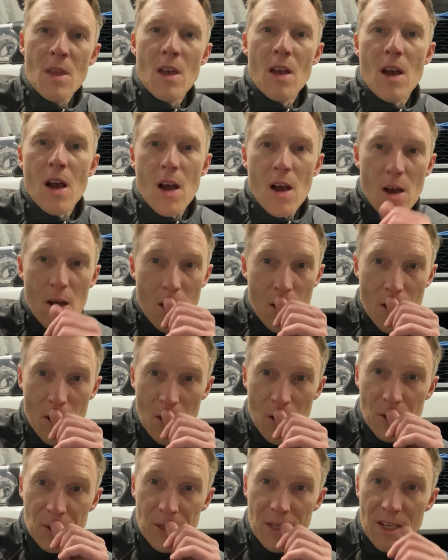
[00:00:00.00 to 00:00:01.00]
uh,
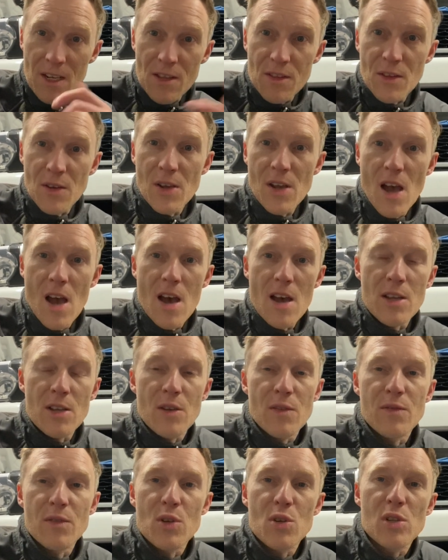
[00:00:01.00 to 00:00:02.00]
underneath your car,
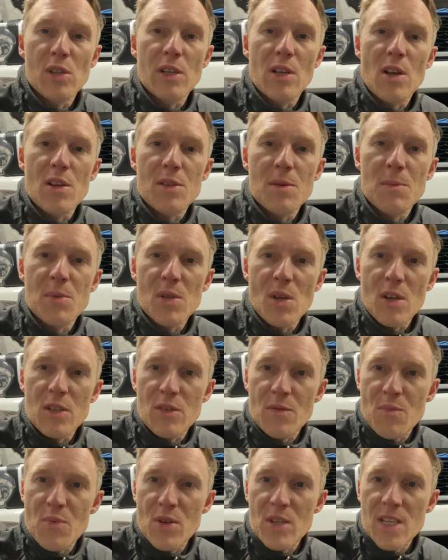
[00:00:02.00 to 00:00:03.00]
you've usually got some sort
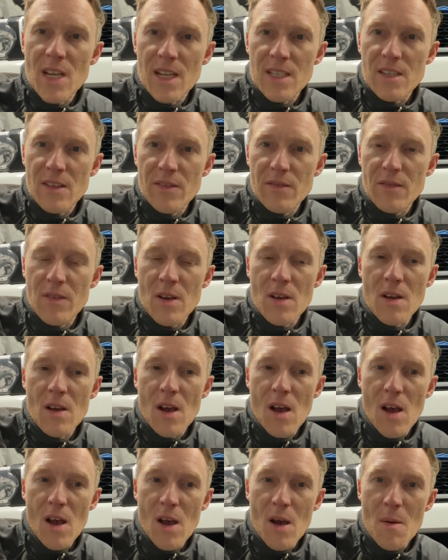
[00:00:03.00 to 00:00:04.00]
of protective
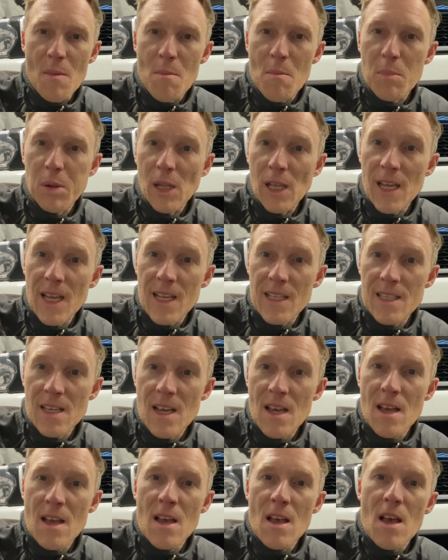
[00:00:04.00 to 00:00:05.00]
um, plate
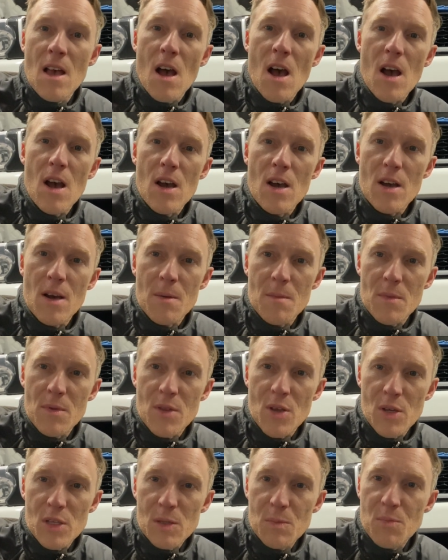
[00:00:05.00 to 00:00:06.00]
um,
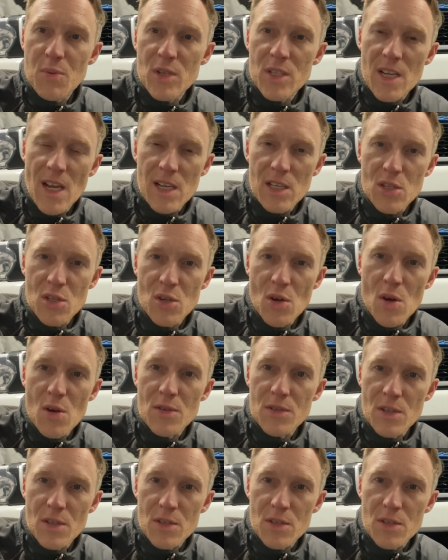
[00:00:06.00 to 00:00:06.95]
that protects stones and